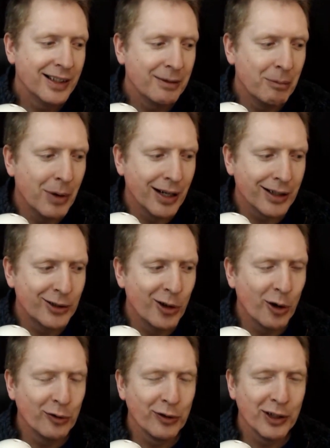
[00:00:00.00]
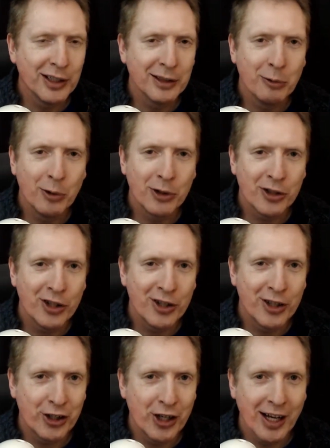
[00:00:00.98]
Mark Knopfler watches
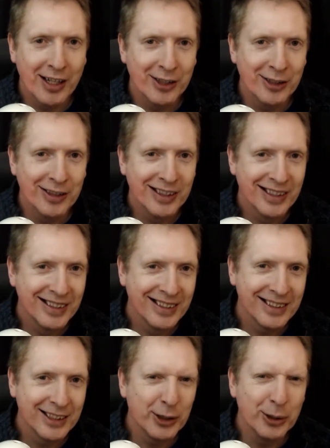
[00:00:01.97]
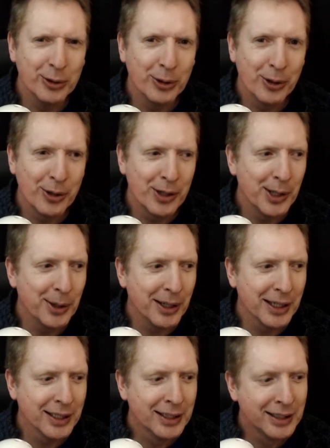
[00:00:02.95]
the channel, you know who you
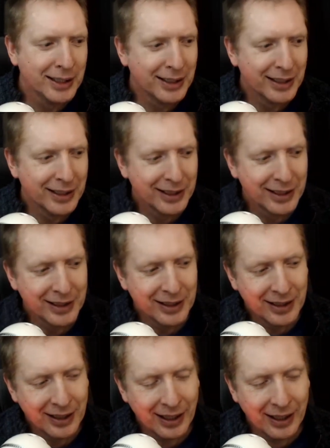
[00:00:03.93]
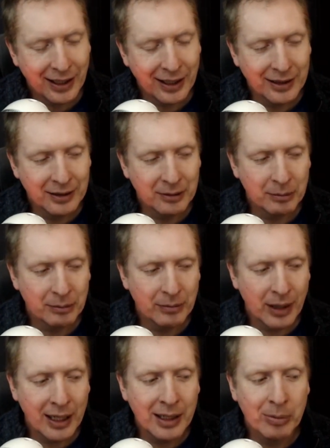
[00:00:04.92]
are. And
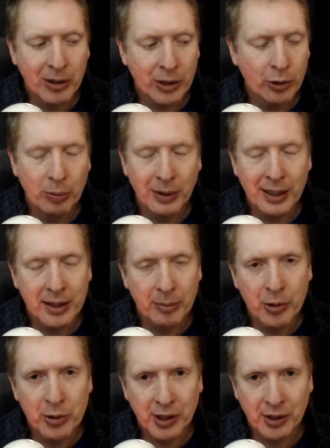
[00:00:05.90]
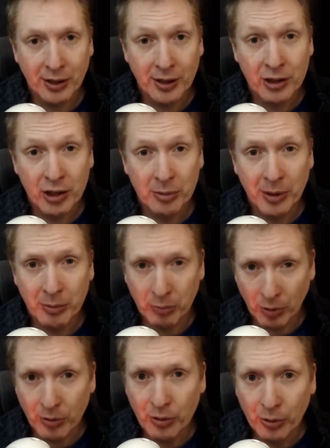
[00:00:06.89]
anybody who plays a musical instrument
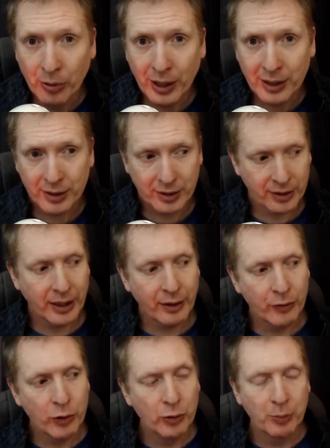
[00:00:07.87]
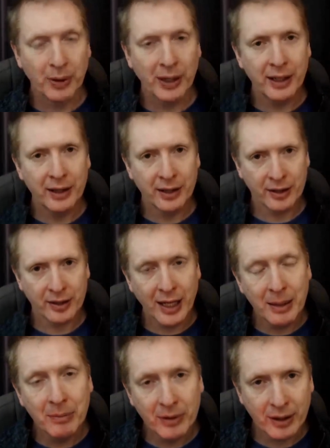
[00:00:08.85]
will know this that if you play the
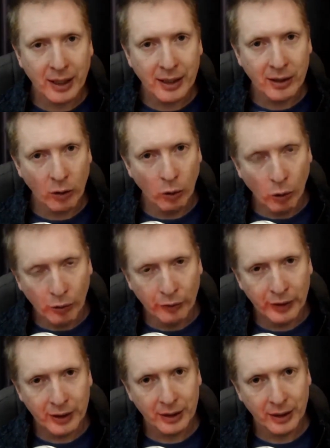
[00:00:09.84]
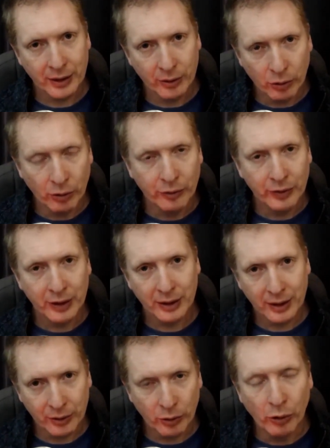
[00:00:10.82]
same thing over and over
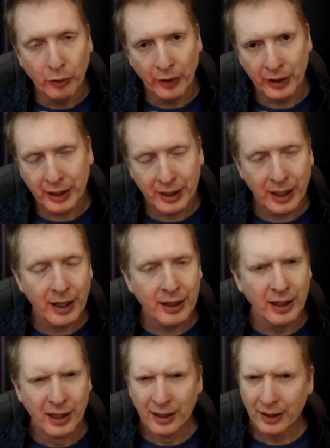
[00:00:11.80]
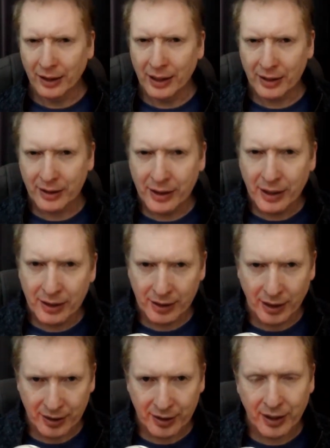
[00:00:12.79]
and over again, let's say it's
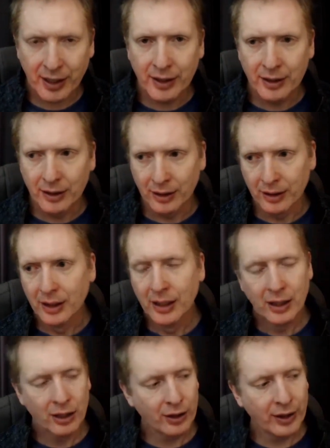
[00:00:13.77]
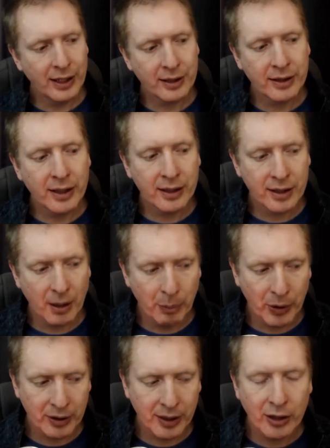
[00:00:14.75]
a scale, or let's say it's a
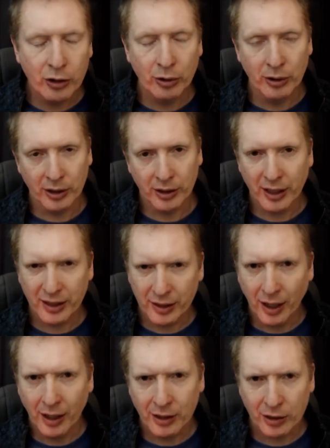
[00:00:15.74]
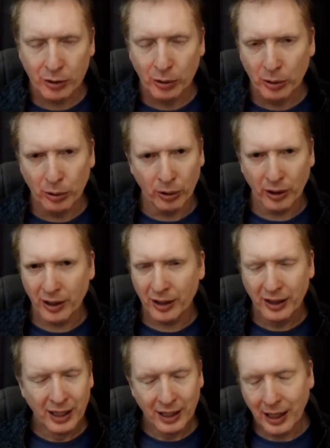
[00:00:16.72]
particular guitar solo, or
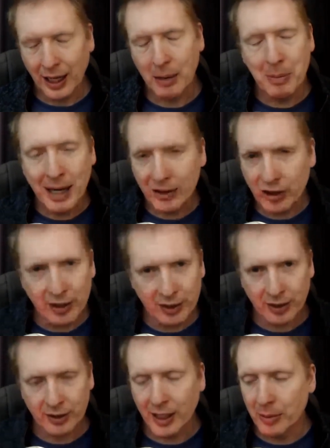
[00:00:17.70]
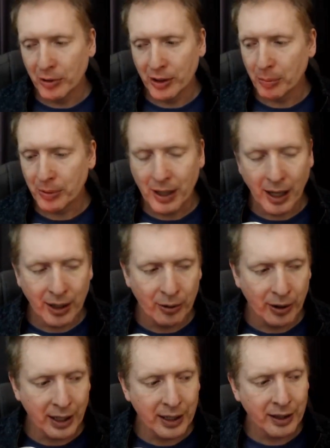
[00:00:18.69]
I imagine it's the same on the piano
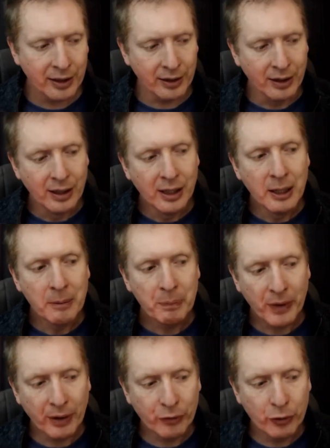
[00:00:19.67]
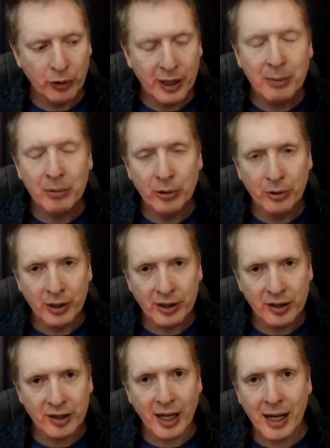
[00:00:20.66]
or anything. If you keep doing the
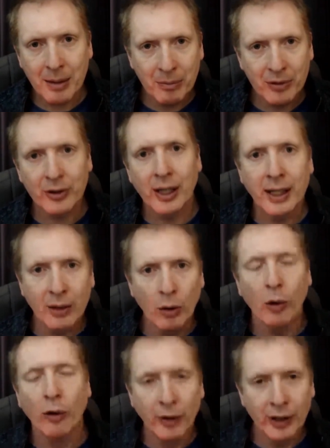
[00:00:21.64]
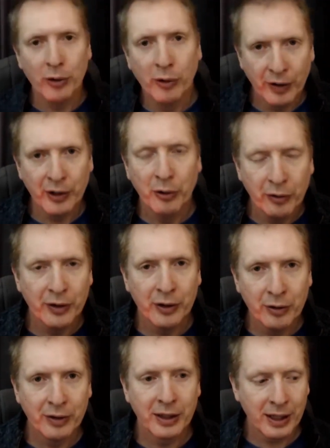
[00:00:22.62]
same thing over and over and over and
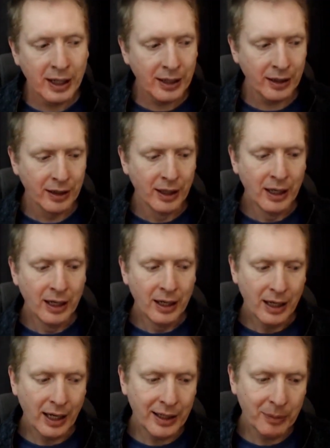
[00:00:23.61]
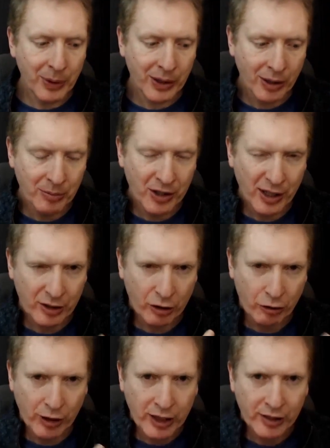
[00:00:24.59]
over again, and it becomes this
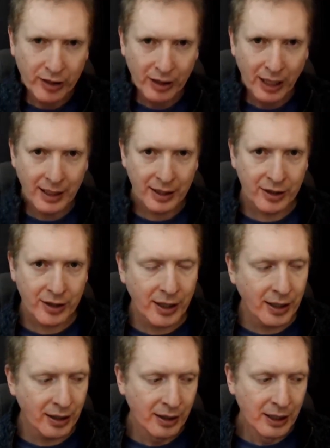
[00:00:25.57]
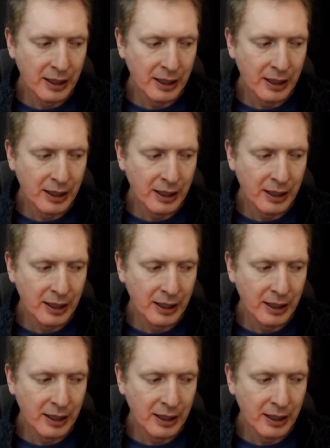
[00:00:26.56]
crystallized thing,